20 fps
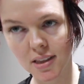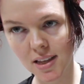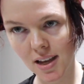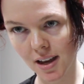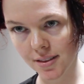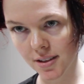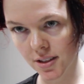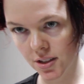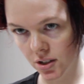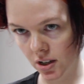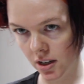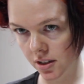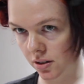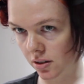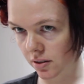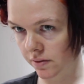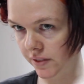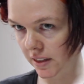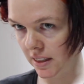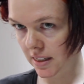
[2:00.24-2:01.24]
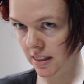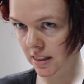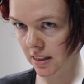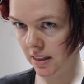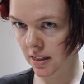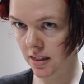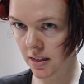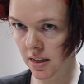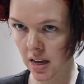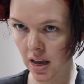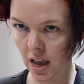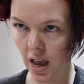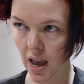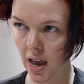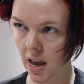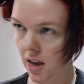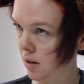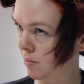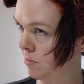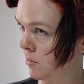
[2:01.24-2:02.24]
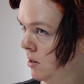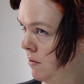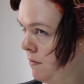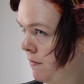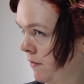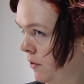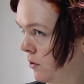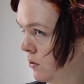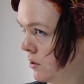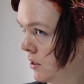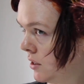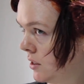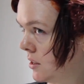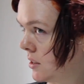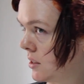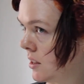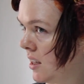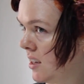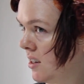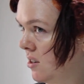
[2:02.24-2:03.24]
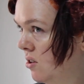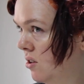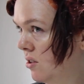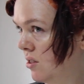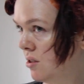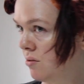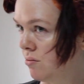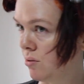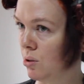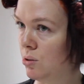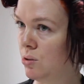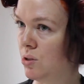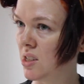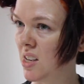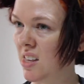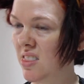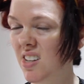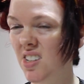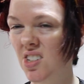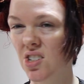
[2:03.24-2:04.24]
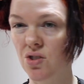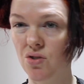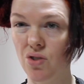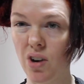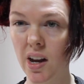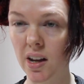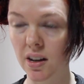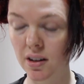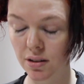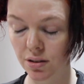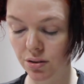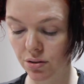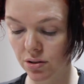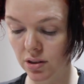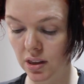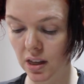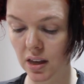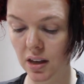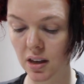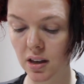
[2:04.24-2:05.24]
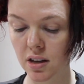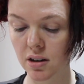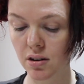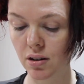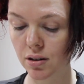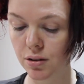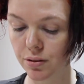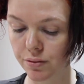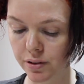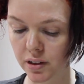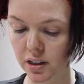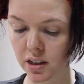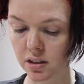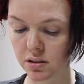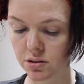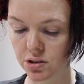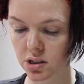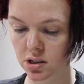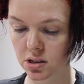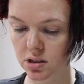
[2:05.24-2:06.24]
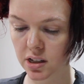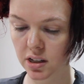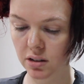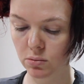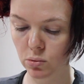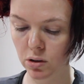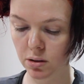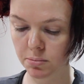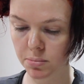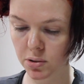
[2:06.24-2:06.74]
the other side, obviously, and I'm gonna focus like on the roots and then just dragging it through the hair, and hopefully I'll just need one